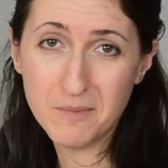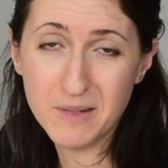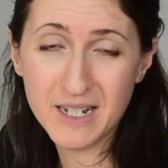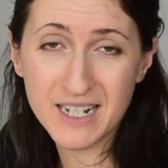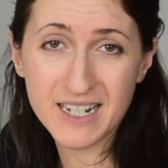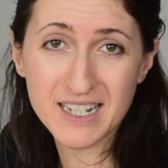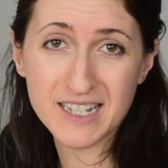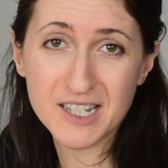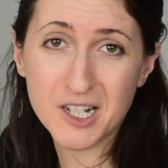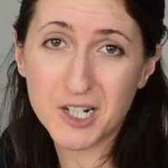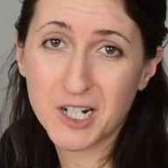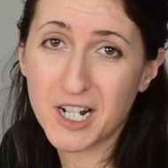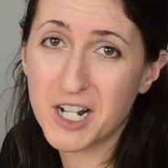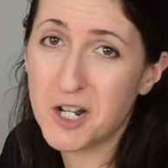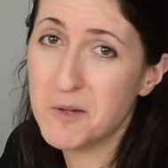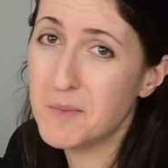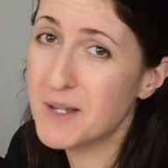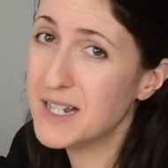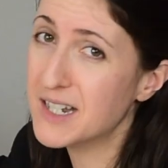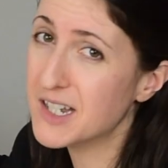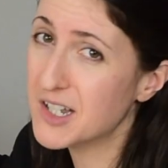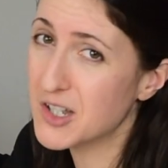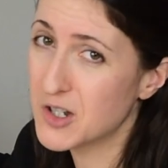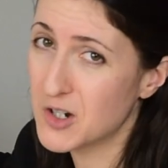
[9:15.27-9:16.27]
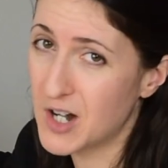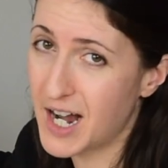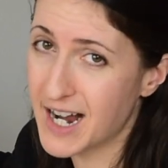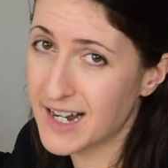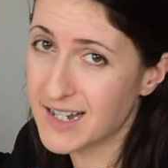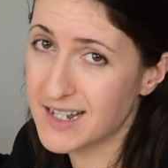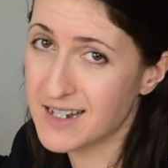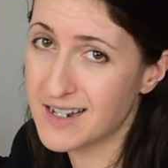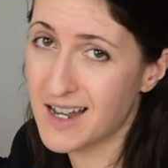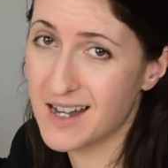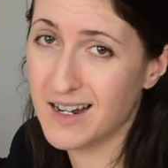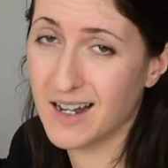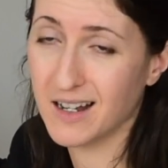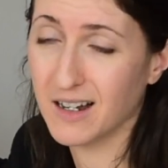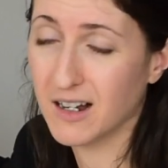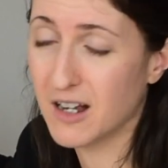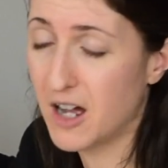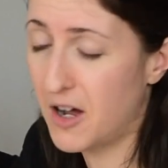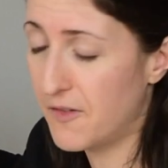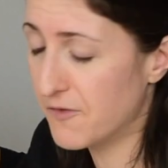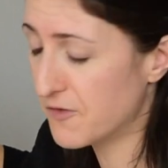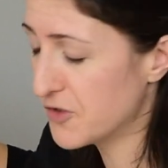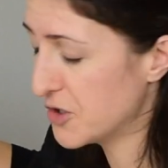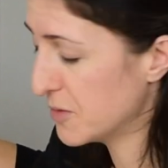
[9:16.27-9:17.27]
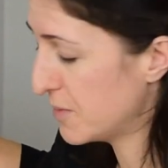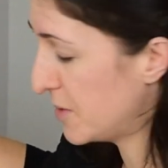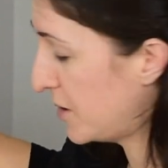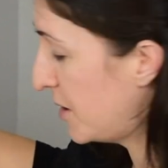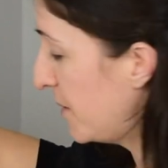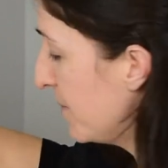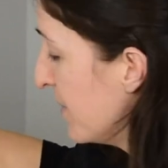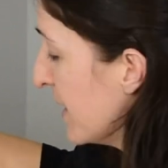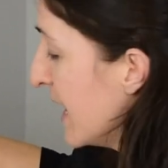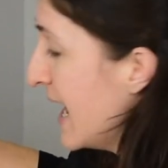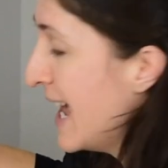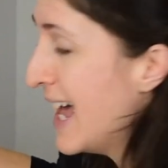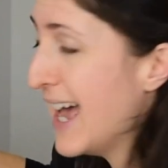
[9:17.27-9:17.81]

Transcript: because they're gonna be distracted and uncomfortable.